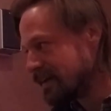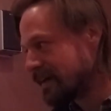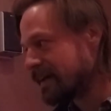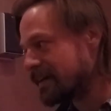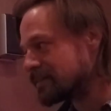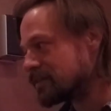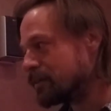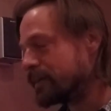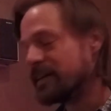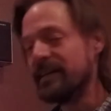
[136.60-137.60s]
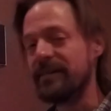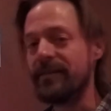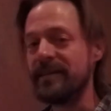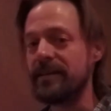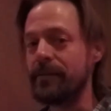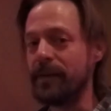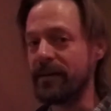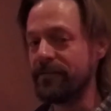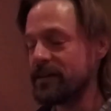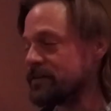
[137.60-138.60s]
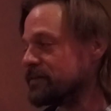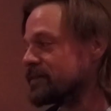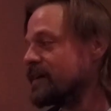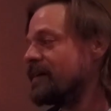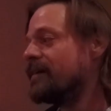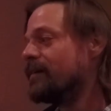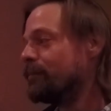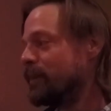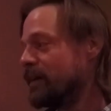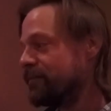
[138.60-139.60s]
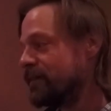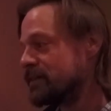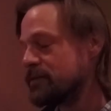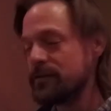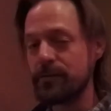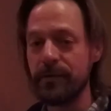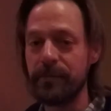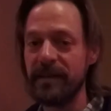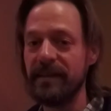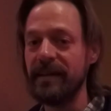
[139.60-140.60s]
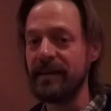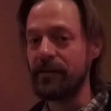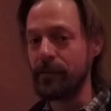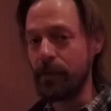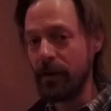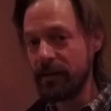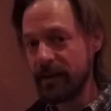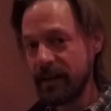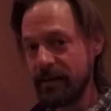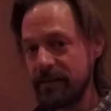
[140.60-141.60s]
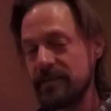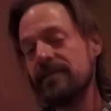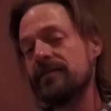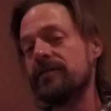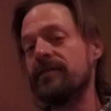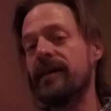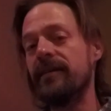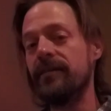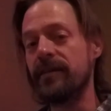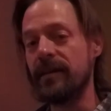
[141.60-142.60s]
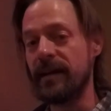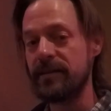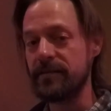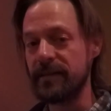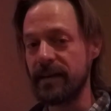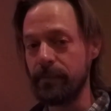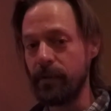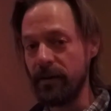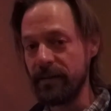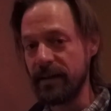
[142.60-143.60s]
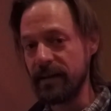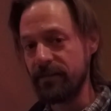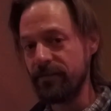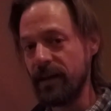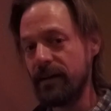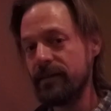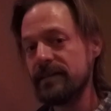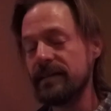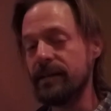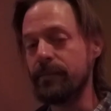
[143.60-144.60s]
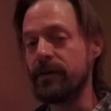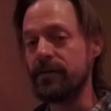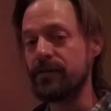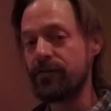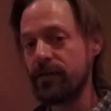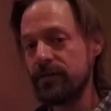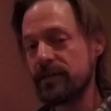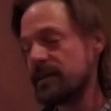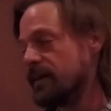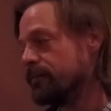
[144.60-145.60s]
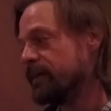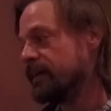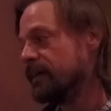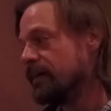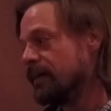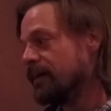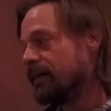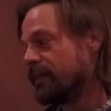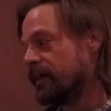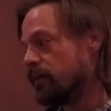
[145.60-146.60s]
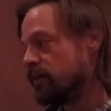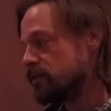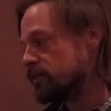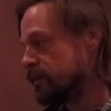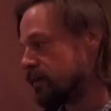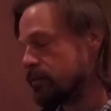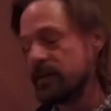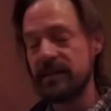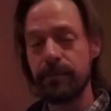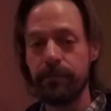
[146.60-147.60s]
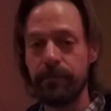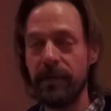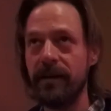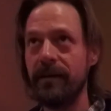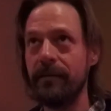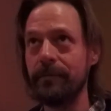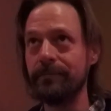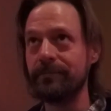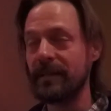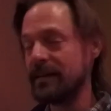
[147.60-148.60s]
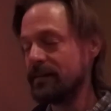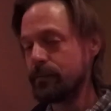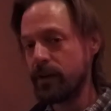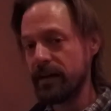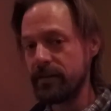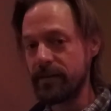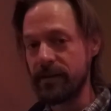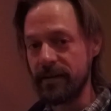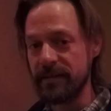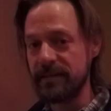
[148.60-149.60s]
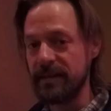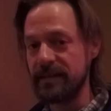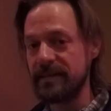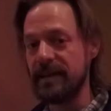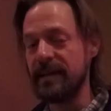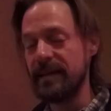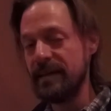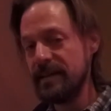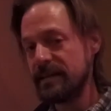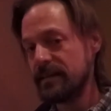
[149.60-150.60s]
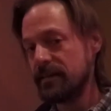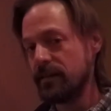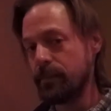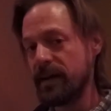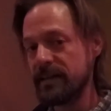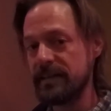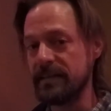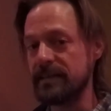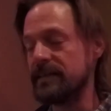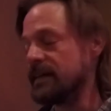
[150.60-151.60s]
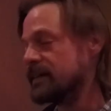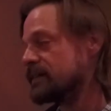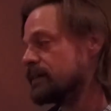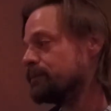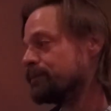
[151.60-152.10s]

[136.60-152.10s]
And so we can increase our beneficials. Beneficials will be like your pollinators, so that you can actually get pollinated flowers and produce fruits that way. They also increase predator insects that eat the pest insects.